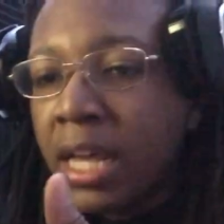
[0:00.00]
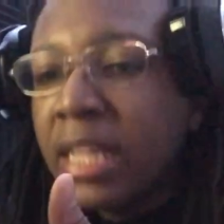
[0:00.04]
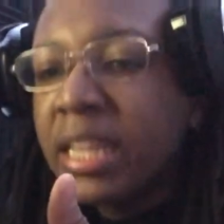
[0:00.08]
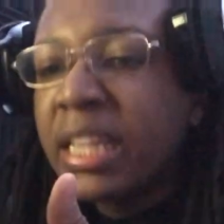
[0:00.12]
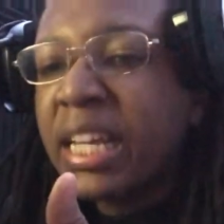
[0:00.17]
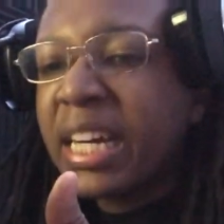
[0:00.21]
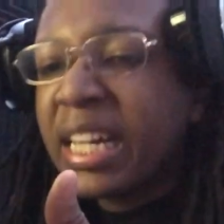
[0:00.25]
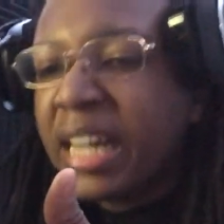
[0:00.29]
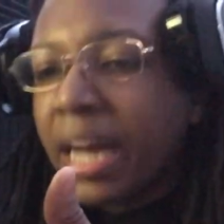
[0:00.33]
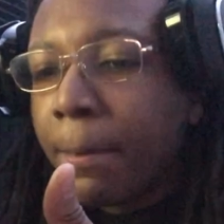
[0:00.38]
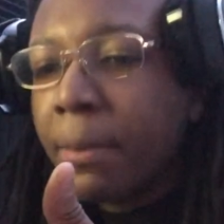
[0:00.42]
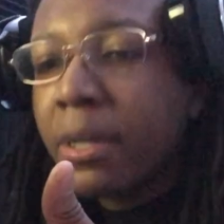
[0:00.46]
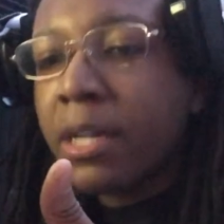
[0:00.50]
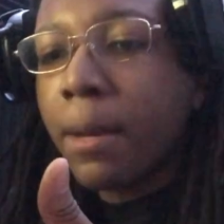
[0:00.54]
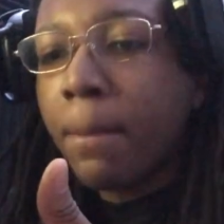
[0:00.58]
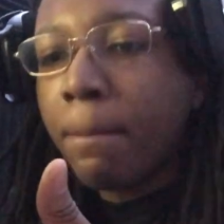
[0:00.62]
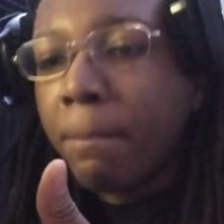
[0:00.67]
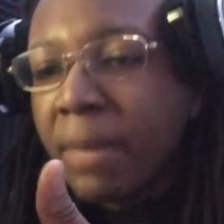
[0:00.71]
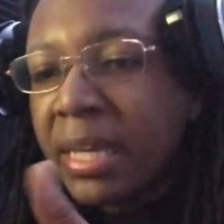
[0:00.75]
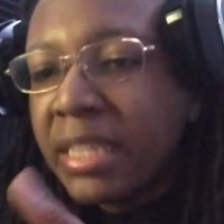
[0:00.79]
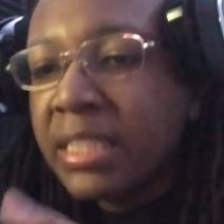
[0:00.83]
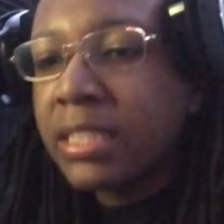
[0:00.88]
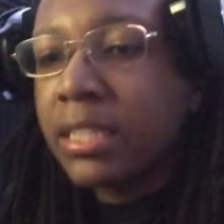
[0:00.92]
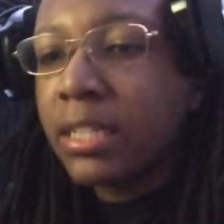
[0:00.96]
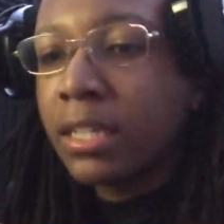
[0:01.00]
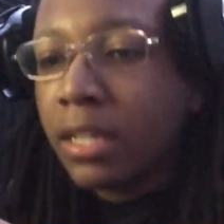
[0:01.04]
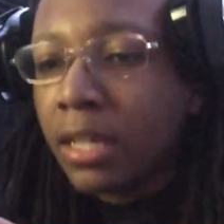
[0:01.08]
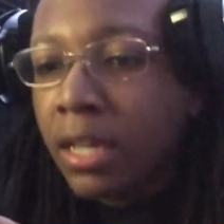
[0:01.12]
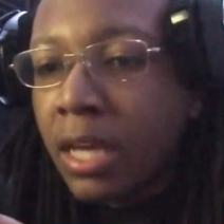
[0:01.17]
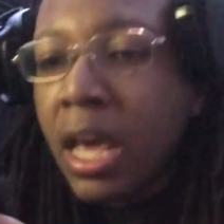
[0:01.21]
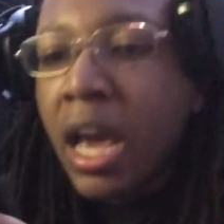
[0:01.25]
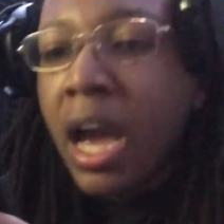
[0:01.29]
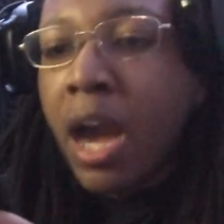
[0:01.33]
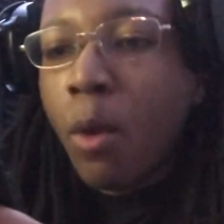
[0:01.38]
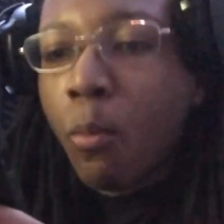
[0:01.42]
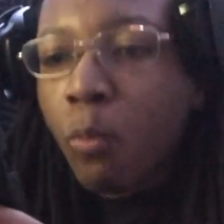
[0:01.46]
Look, I'm on a mission,
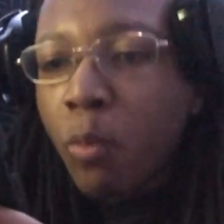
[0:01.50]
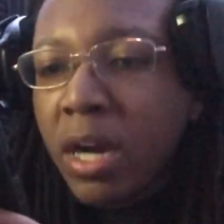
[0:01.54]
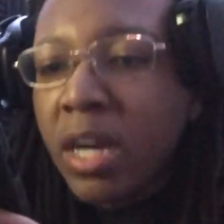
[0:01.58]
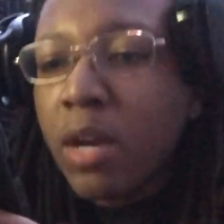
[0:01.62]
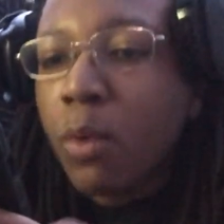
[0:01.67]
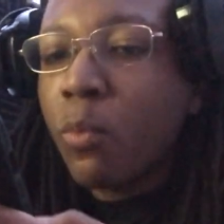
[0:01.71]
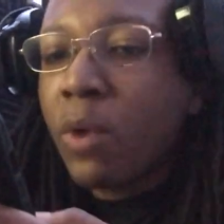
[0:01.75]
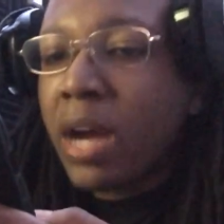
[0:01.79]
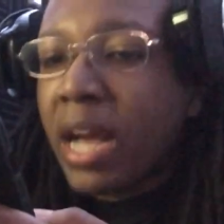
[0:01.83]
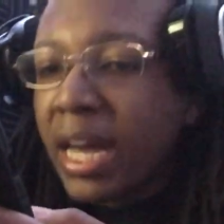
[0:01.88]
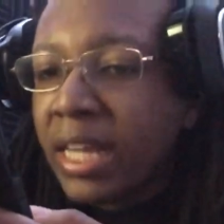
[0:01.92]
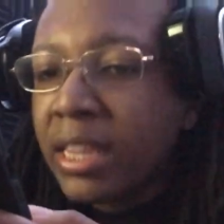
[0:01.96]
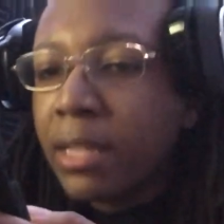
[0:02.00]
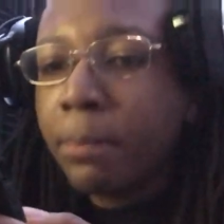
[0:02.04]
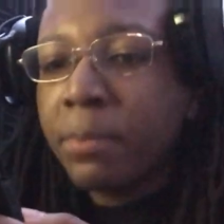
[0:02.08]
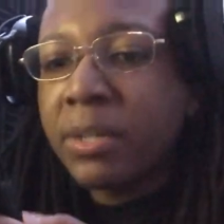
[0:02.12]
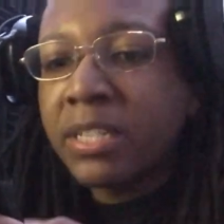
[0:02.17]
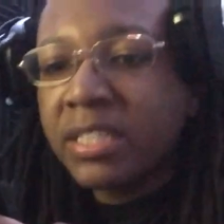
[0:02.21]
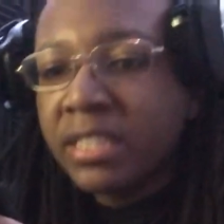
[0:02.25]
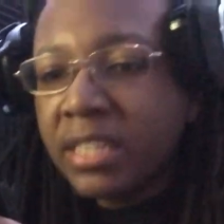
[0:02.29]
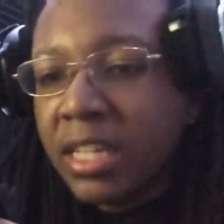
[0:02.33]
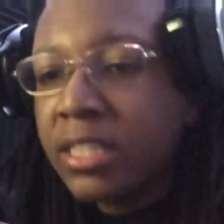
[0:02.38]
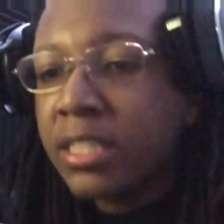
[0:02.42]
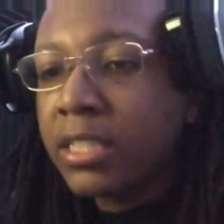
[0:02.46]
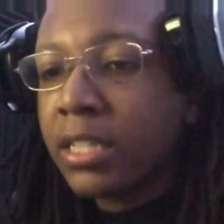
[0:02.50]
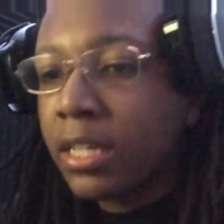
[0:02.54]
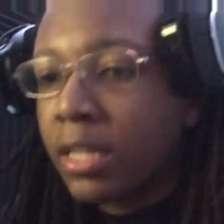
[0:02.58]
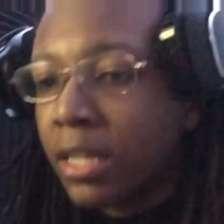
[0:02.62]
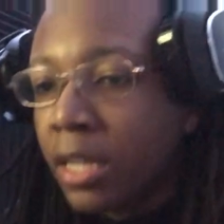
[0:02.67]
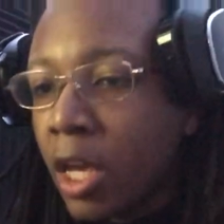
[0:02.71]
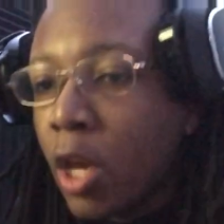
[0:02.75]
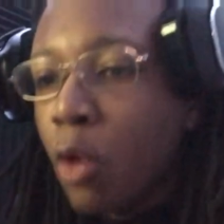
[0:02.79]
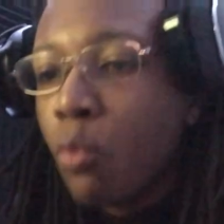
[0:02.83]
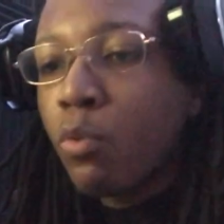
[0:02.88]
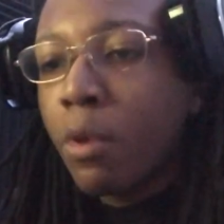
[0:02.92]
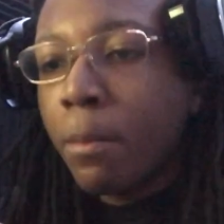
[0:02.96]
I'm working with hella precision.
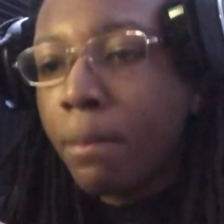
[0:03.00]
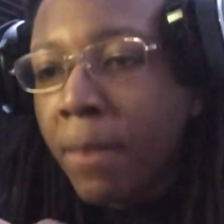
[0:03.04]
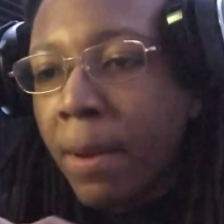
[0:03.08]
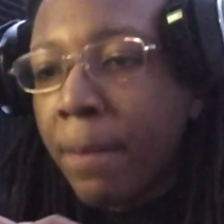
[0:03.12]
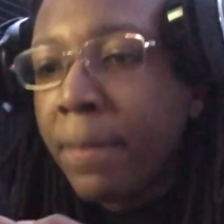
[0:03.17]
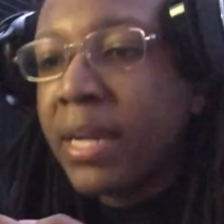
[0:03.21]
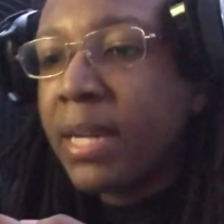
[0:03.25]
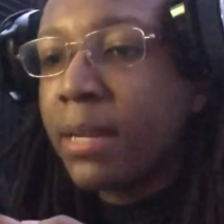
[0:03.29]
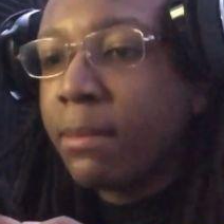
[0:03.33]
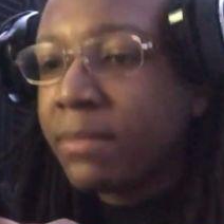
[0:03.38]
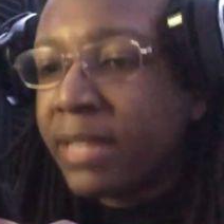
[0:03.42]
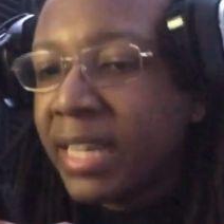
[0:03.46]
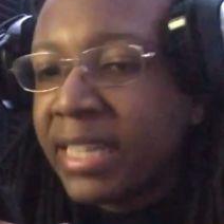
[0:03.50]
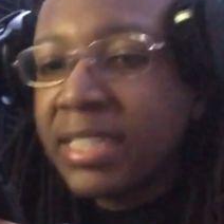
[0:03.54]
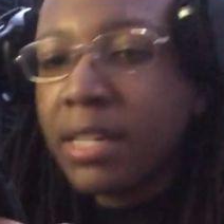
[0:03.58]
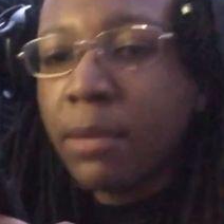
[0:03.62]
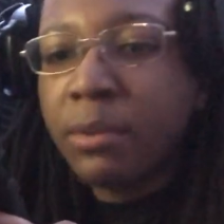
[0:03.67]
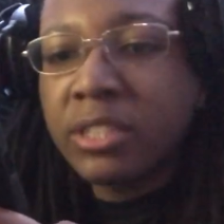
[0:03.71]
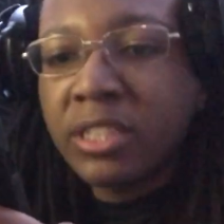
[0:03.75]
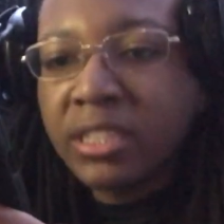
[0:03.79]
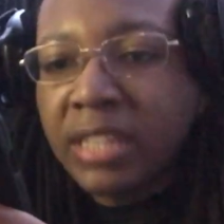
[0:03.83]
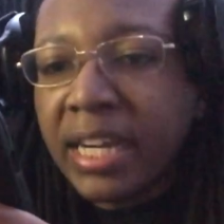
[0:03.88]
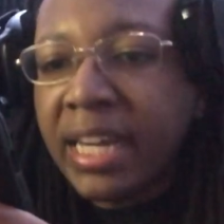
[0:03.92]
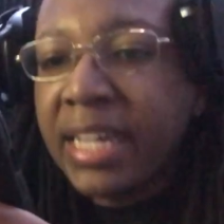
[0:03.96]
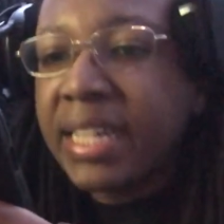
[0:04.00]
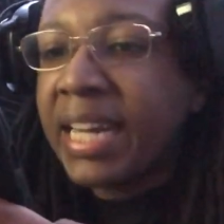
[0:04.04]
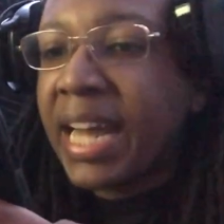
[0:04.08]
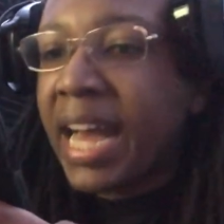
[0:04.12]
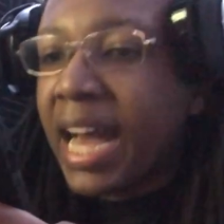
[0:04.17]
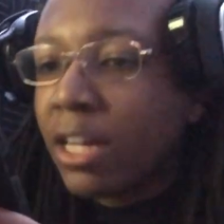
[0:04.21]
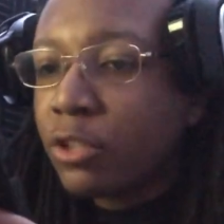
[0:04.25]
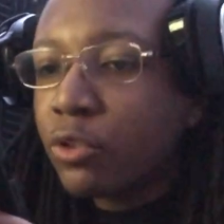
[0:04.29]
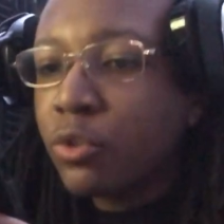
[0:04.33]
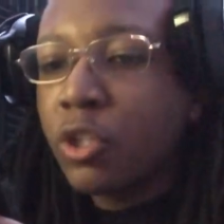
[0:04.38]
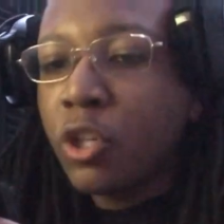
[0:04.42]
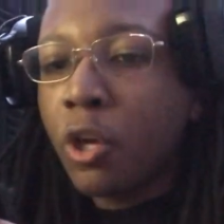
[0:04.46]
Remember them days I was stuck in the
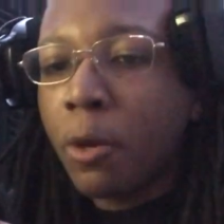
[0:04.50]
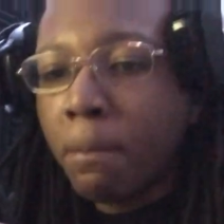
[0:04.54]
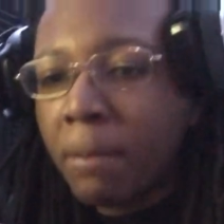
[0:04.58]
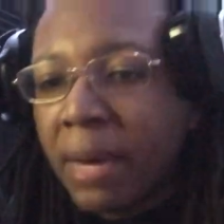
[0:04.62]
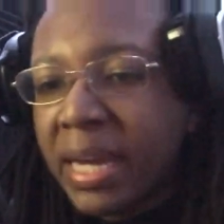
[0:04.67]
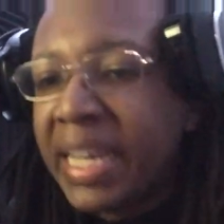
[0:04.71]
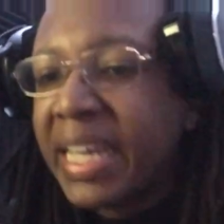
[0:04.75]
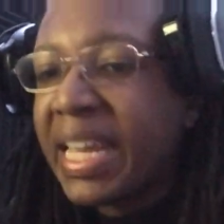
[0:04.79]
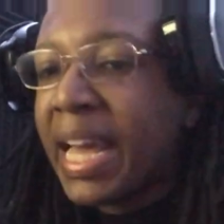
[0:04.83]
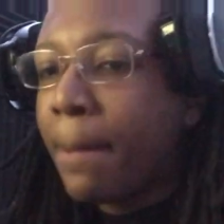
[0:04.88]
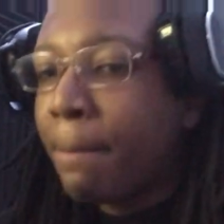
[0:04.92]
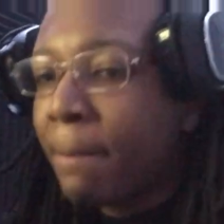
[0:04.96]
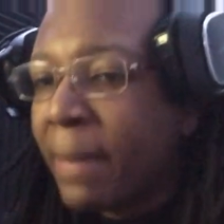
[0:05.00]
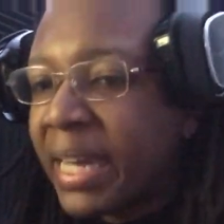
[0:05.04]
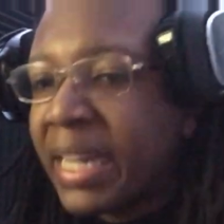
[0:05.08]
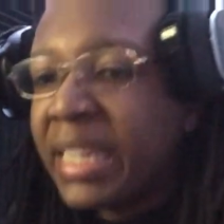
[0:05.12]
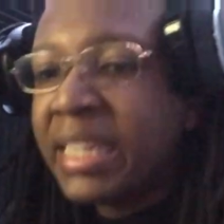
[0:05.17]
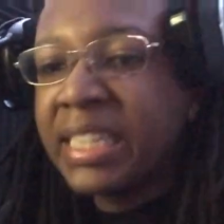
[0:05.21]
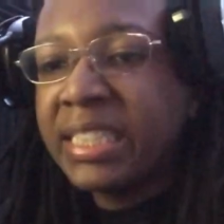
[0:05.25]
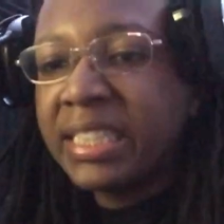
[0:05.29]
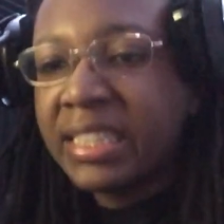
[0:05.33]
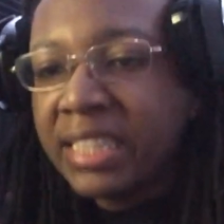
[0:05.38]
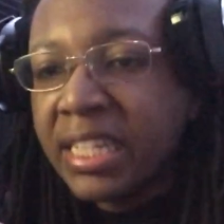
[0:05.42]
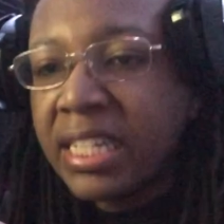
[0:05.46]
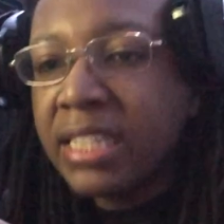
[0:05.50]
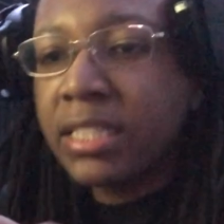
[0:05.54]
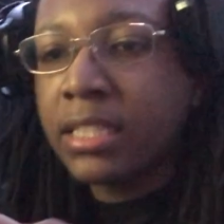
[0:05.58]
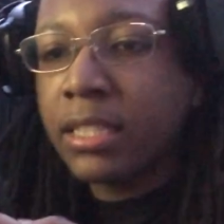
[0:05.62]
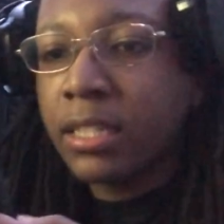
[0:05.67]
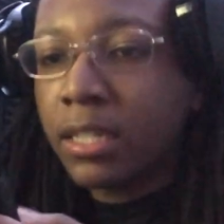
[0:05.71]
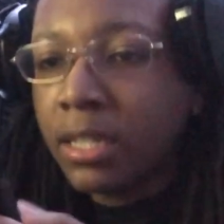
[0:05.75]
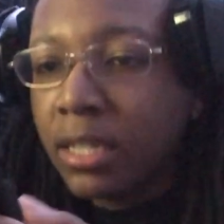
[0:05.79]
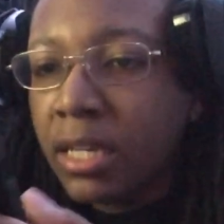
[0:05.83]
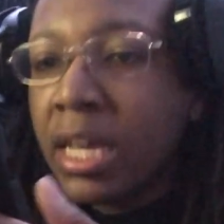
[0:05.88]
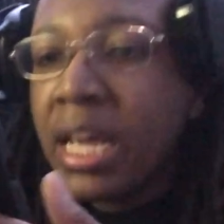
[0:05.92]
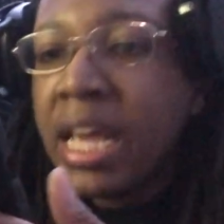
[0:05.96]
house with no money, I made a decision.